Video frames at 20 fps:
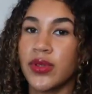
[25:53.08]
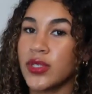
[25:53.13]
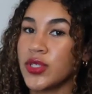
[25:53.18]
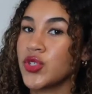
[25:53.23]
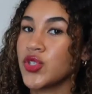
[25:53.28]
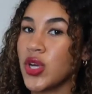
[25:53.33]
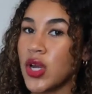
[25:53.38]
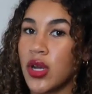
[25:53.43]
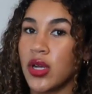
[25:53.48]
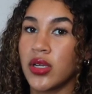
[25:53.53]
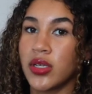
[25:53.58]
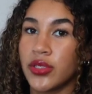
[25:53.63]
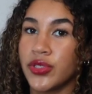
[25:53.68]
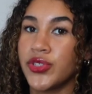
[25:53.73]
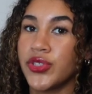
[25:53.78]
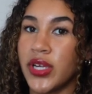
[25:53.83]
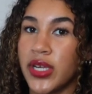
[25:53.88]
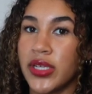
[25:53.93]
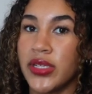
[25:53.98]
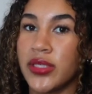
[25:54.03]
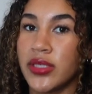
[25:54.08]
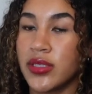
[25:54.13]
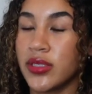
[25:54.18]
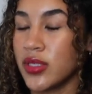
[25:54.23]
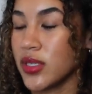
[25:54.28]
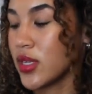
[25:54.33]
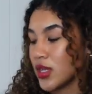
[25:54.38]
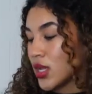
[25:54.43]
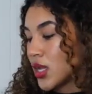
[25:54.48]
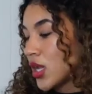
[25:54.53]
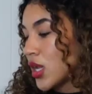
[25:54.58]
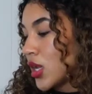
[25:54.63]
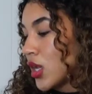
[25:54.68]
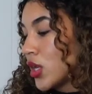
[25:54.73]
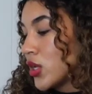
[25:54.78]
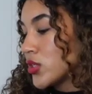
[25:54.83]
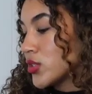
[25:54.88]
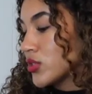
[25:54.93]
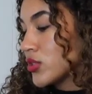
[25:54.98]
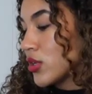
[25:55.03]
strong drinks.
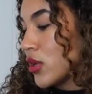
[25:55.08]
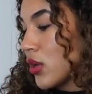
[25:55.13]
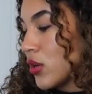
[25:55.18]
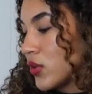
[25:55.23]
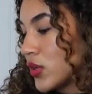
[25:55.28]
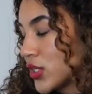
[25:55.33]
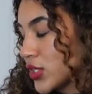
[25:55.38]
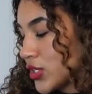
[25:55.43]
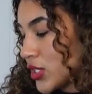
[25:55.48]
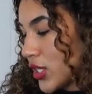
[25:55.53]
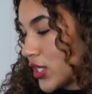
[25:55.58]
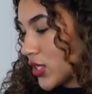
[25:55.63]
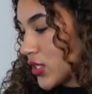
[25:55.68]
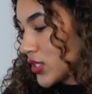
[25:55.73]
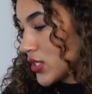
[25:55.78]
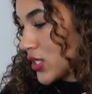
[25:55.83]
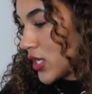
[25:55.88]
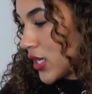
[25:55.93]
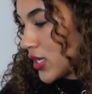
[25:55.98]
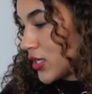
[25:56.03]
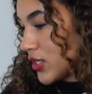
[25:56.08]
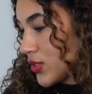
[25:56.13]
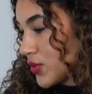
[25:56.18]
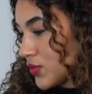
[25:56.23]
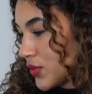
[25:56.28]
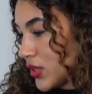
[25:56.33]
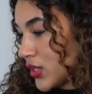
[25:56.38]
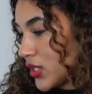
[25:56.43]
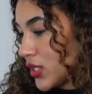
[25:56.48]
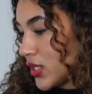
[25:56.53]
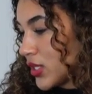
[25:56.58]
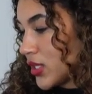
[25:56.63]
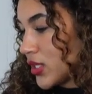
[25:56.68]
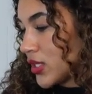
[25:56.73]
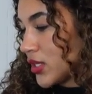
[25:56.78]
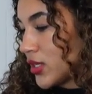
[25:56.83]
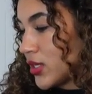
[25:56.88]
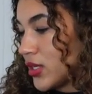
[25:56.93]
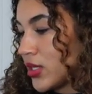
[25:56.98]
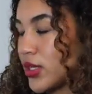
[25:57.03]
So a shaker set is really
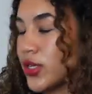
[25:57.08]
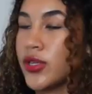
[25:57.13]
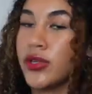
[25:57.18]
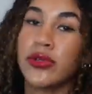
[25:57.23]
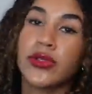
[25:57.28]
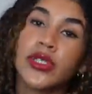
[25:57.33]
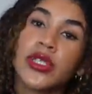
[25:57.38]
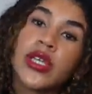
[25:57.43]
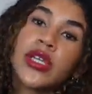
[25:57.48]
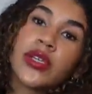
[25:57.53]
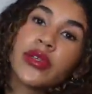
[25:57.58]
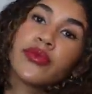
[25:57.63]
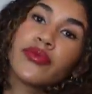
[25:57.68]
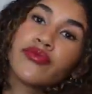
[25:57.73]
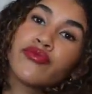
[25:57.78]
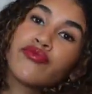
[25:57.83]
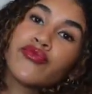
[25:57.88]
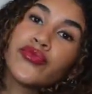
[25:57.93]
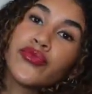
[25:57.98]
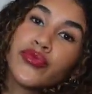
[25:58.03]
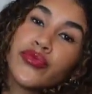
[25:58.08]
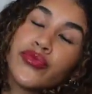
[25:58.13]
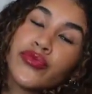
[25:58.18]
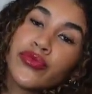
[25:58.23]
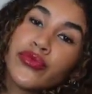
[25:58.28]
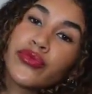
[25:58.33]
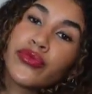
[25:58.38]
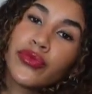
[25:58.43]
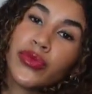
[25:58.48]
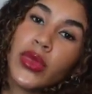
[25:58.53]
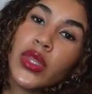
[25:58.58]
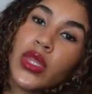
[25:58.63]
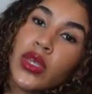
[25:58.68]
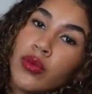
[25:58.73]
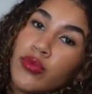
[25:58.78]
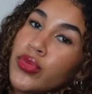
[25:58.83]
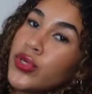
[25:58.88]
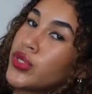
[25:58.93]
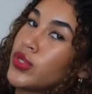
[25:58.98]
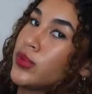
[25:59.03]
good. You know, she can
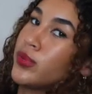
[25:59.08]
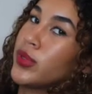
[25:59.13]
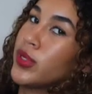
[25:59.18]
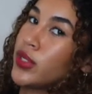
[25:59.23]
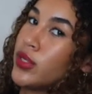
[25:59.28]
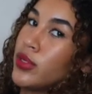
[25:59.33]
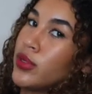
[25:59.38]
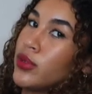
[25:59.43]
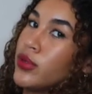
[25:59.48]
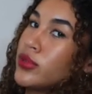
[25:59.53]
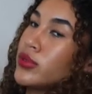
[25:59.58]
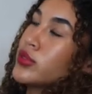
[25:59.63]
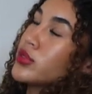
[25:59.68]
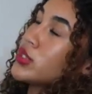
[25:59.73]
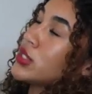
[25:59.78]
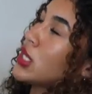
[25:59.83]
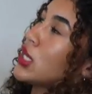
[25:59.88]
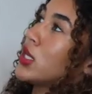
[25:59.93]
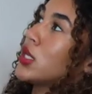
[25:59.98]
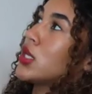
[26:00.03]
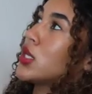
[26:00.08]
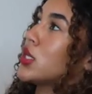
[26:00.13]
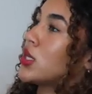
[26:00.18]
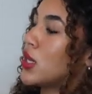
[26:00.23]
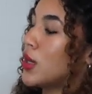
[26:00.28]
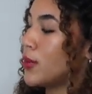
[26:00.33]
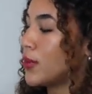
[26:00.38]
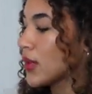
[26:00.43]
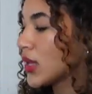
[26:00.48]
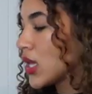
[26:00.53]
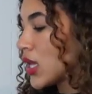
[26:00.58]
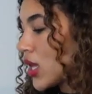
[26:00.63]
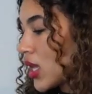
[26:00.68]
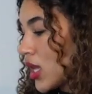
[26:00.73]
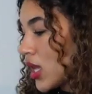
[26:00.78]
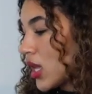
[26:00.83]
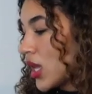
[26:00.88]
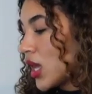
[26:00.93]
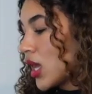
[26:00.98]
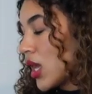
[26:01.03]
be super cute and shaking it up.
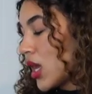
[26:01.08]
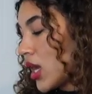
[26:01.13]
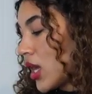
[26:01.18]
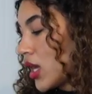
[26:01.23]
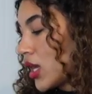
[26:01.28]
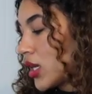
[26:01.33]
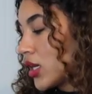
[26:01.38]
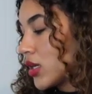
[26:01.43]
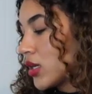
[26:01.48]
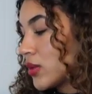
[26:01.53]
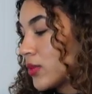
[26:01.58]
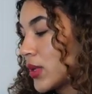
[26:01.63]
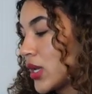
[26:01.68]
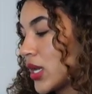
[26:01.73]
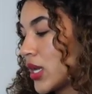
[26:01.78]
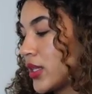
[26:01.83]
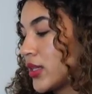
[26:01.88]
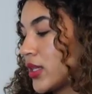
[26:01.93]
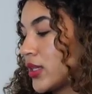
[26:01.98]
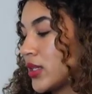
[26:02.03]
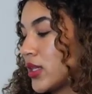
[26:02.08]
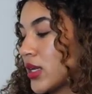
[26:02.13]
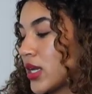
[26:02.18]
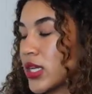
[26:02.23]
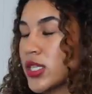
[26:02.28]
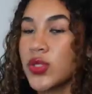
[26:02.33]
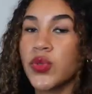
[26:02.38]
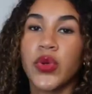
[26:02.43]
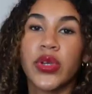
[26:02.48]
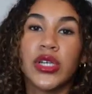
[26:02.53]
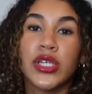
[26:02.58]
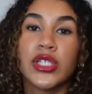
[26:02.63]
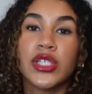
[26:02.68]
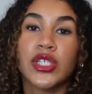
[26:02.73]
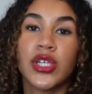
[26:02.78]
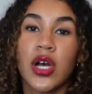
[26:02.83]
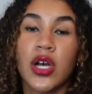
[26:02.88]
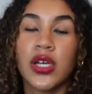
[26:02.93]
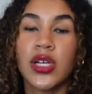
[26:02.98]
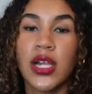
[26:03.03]
And then the next one is
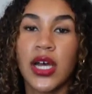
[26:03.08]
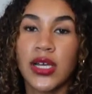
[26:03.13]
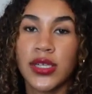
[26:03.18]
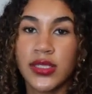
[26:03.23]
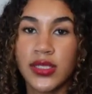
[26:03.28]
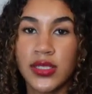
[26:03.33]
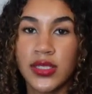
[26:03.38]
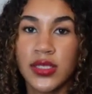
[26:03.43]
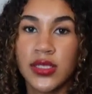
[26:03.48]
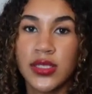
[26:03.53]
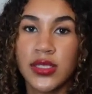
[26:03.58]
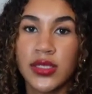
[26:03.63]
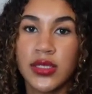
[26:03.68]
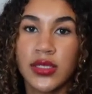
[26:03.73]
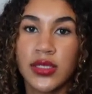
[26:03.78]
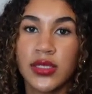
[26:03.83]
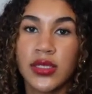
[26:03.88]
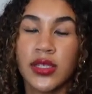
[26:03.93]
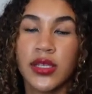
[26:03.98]
shot glasses,